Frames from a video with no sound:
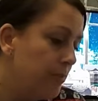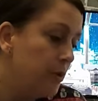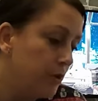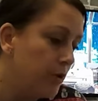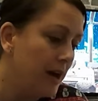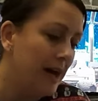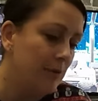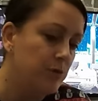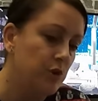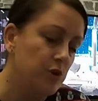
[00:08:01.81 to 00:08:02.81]
But I
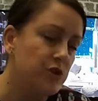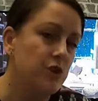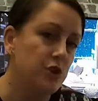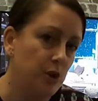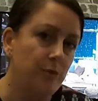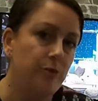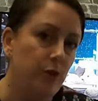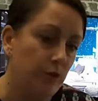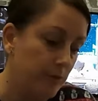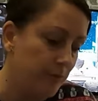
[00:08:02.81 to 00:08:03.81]
would also shop for a
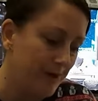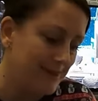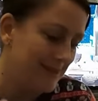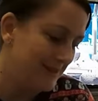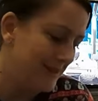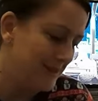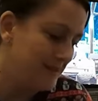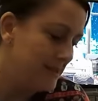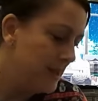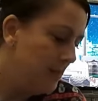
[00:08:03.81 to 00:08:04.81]
lot of the branded
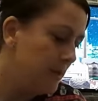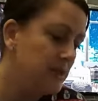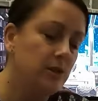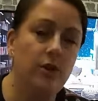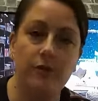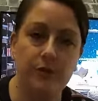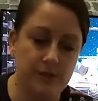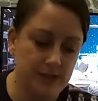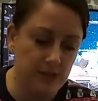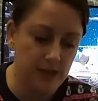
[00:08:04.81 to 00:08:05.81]
things because a lot of
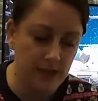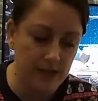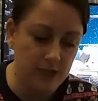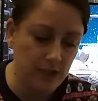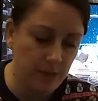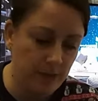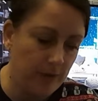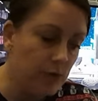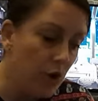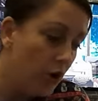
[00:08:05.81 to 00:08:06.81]
those things you can get cheaper.
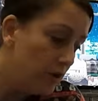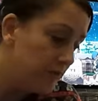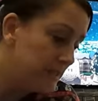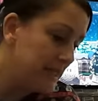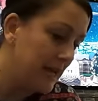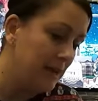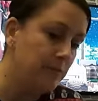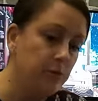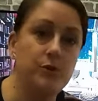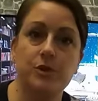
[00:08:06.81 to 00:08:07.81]
Not all of the time,
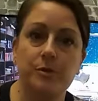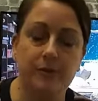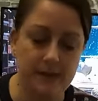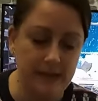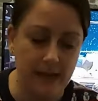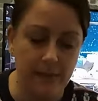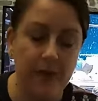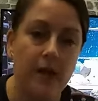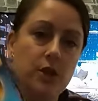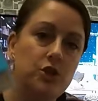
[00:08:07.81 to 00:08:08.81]
but some of the time.
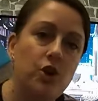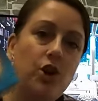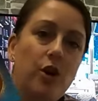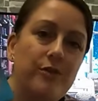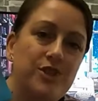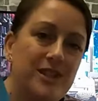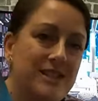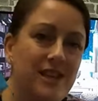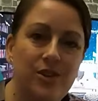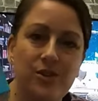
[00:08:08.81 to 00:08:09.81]
Chocolate
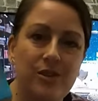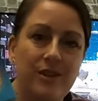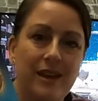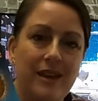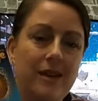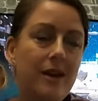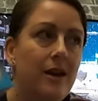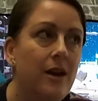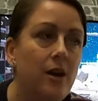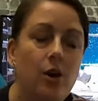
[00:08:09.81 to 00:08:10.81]
oranges, another thing.
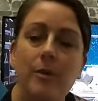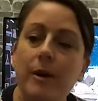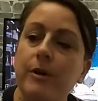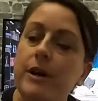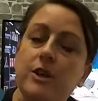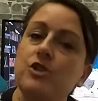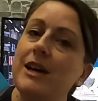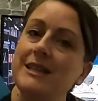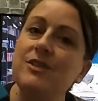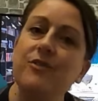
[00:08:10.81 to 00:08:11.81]
Oh my word,
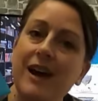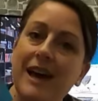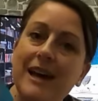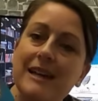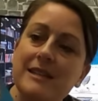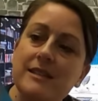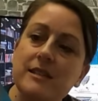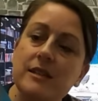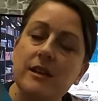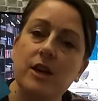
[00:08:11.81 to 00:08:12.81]
trying to find
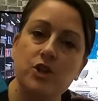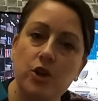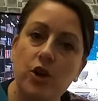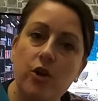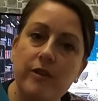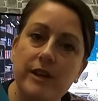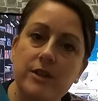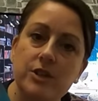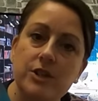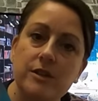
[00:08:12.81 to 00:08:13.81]
a chocolate
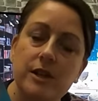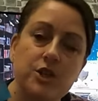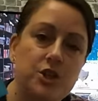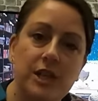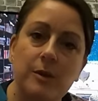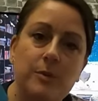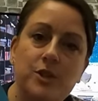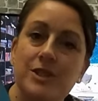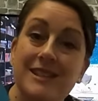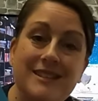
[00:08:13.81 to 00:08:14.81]
orange as cheap as
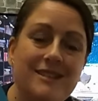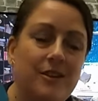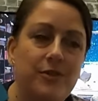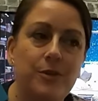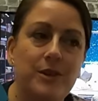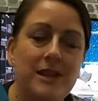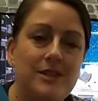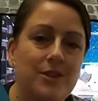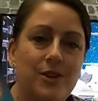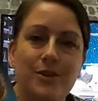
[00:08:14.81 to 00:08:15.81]
you did a few years
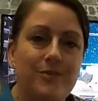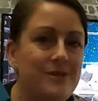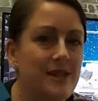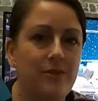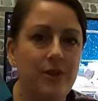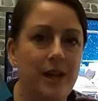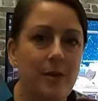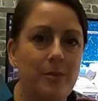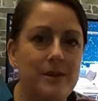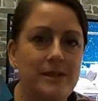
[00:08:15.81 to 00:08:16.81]
ago, it's never going to
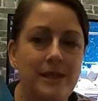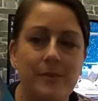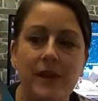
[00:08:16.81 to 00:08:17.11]
happen, is it?